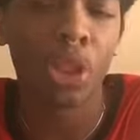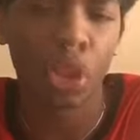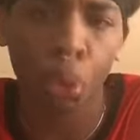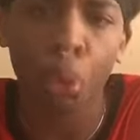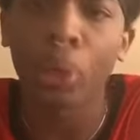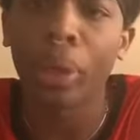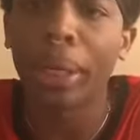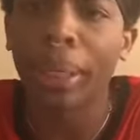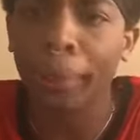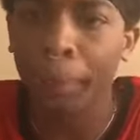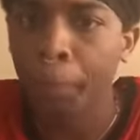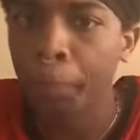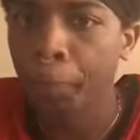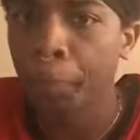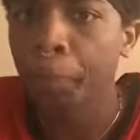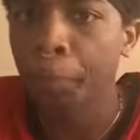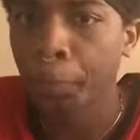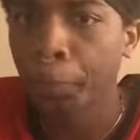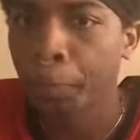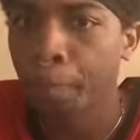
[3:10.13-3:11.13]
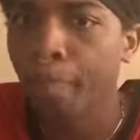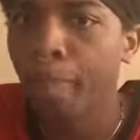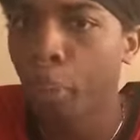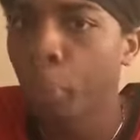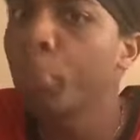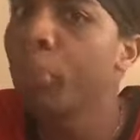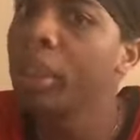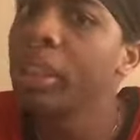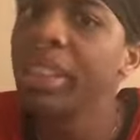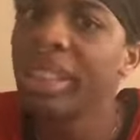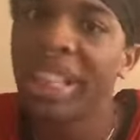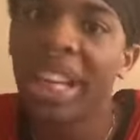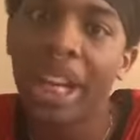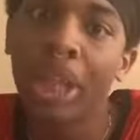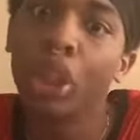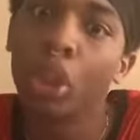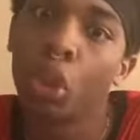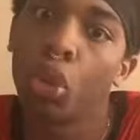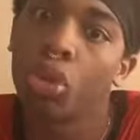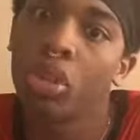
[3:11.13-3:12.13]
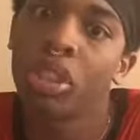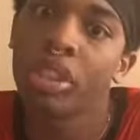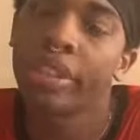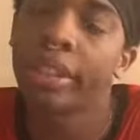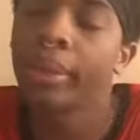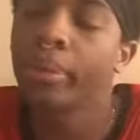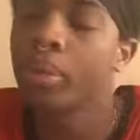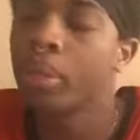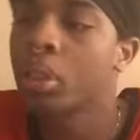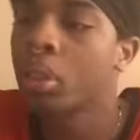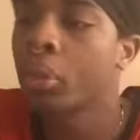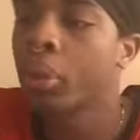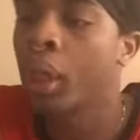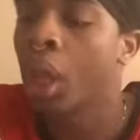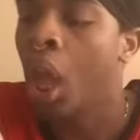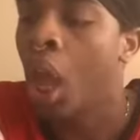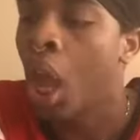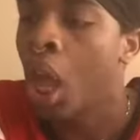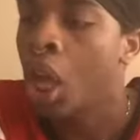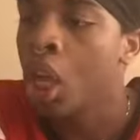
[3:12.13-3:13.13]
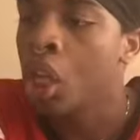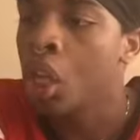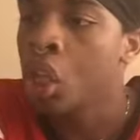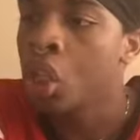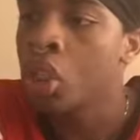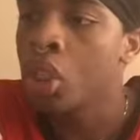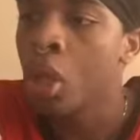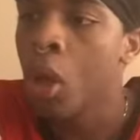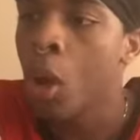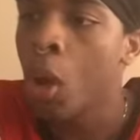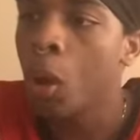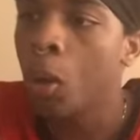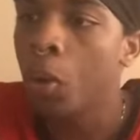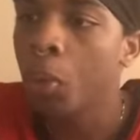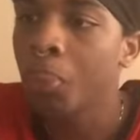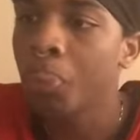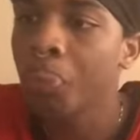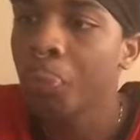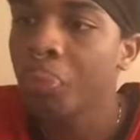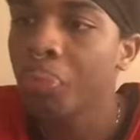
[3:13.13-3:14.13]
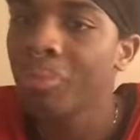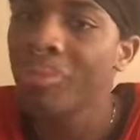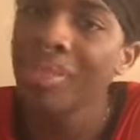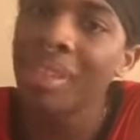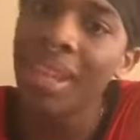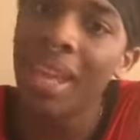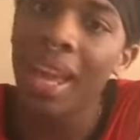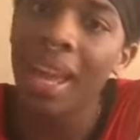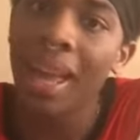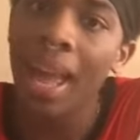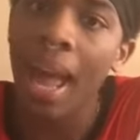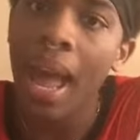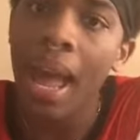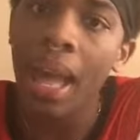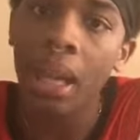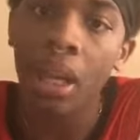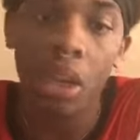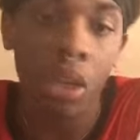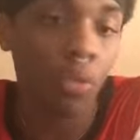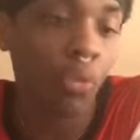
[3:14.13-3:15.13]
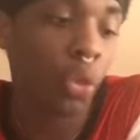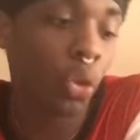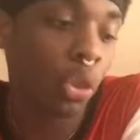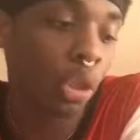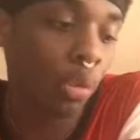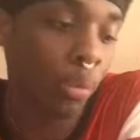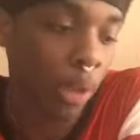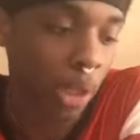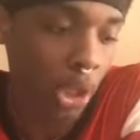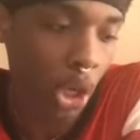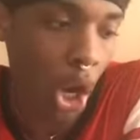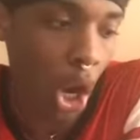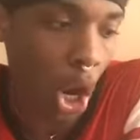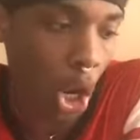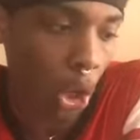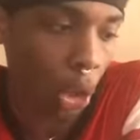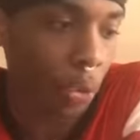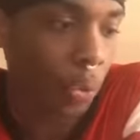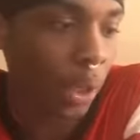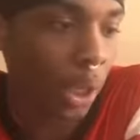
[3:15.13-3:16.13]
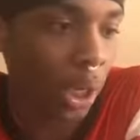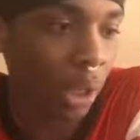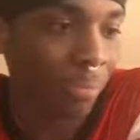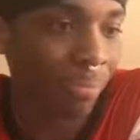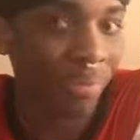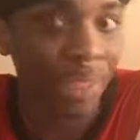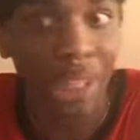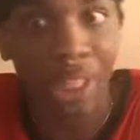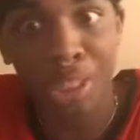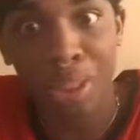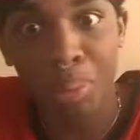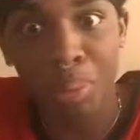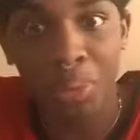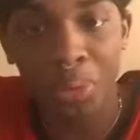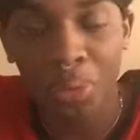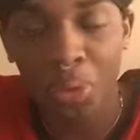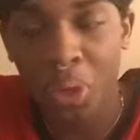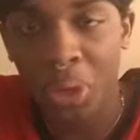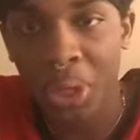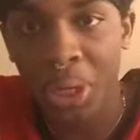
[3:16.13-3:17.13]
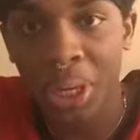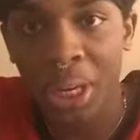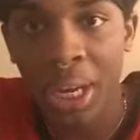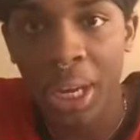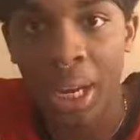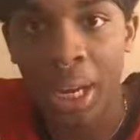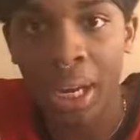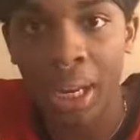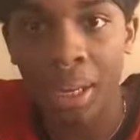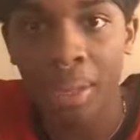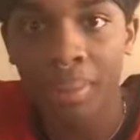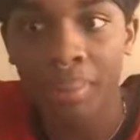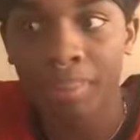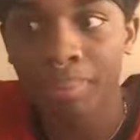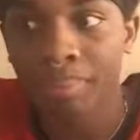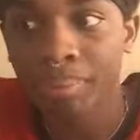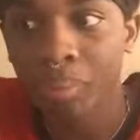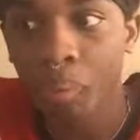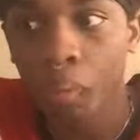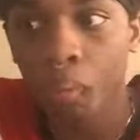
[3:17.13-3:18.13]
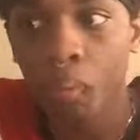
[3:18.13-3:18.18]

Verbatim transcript: three. Been reaching that goal since I was three. So, yeah, I love you so much, Ari. Like I said before, and